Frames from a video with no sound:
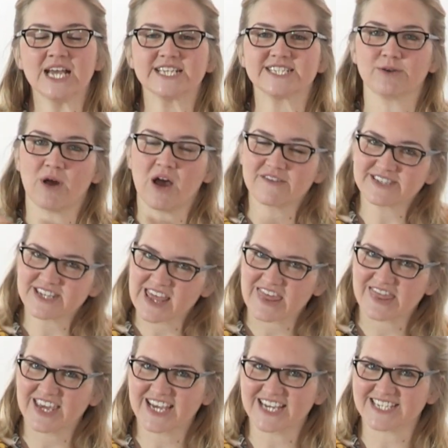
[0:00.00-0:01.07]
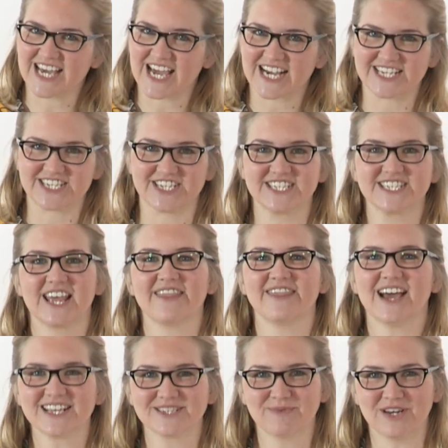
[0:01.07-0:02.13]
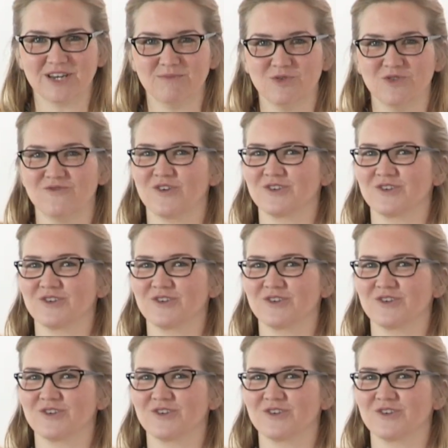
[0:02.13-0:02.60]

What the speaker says: So after the thicker textures, that's when you move